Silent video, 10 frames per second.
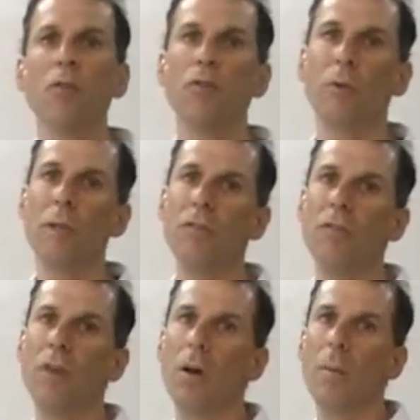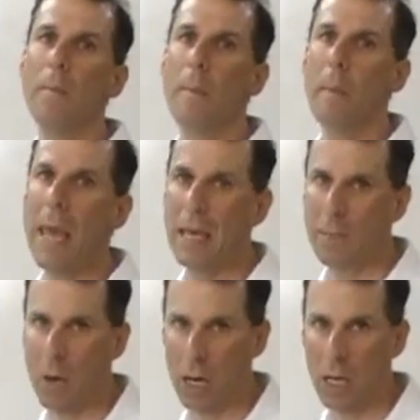you're doing this to
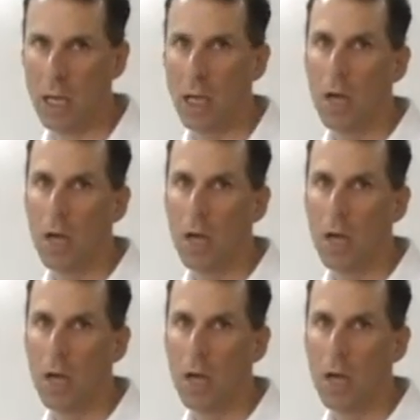make money.